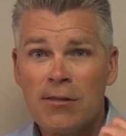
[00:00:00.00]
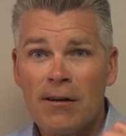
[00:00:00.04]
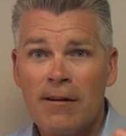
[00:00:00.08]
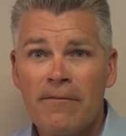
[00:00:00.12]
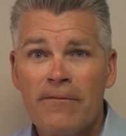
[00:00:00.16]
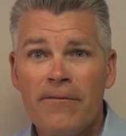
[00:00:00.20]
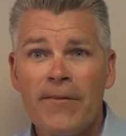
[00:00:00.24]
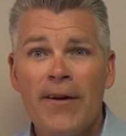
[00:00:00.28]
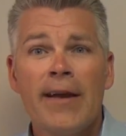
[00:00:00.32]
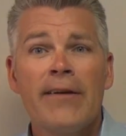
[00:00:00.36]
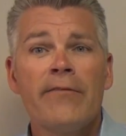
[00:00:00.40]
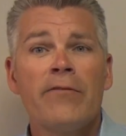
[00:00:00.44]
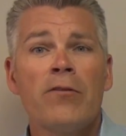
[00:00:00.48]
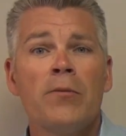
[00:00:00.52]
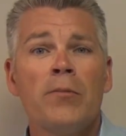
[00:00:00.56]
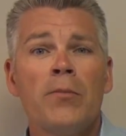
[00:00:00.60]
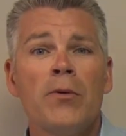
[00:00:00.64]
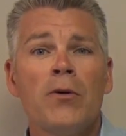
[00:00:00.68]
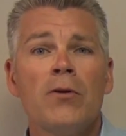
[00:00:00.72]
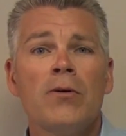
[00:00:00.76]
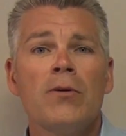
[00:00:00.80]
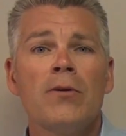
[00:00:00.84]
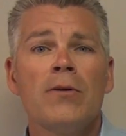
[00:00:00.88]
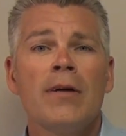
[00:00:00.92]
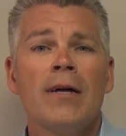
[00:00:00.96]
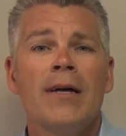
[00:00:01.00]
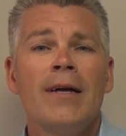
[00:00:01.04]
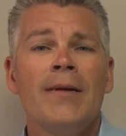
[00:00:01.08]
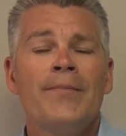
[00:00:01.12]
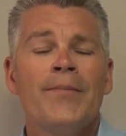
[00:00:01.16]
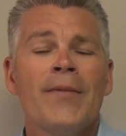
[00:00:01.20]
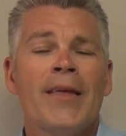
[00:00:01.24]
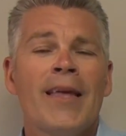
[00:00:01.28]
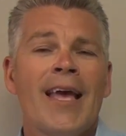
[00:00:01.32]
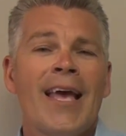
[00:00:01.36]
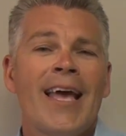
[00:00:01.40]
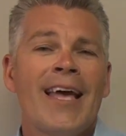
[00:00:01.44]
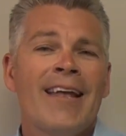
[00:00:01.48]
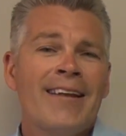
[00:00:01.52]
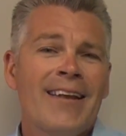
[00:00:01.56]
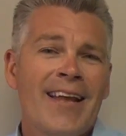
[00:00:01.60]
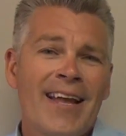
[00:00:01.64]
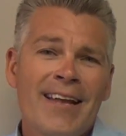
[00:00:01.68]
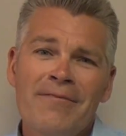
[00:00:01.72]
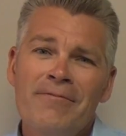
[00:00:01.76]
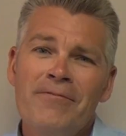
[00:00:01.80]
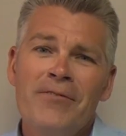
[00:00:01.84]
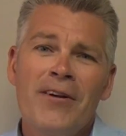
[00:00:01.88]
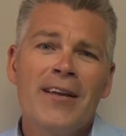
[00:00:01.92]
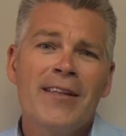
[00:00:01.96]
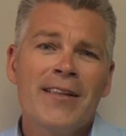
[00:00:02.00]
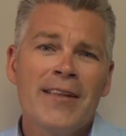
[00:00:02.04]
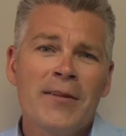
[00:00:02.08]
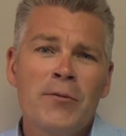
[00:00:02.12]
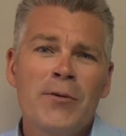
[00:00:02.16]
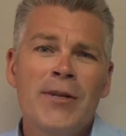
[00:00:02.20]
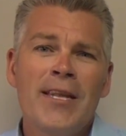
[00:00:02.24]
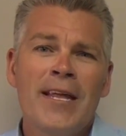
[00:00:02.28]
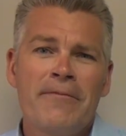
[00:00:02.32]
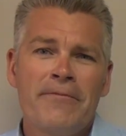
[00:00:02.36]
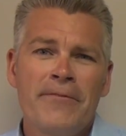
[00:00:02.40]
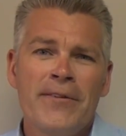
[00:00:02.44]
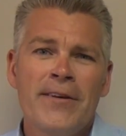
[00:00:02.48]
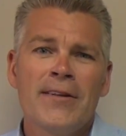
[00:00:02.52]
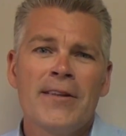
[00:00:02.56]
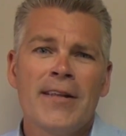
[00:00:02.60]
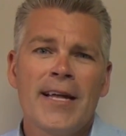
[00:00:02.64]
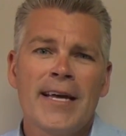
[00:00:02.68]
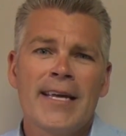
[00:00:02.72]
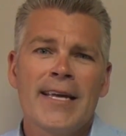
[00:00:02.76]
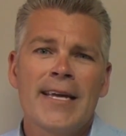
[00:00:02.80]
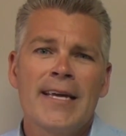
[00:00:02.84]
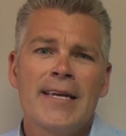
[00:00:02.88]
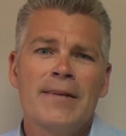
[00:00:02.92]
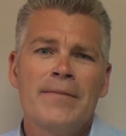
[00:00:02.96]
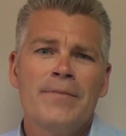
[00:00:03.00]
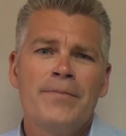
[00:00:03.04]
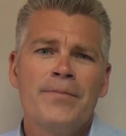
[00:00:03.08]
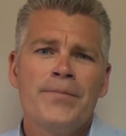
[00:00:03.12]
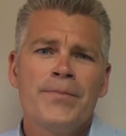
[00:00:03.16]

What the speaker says: are favorable, and frankly, when they feel like it.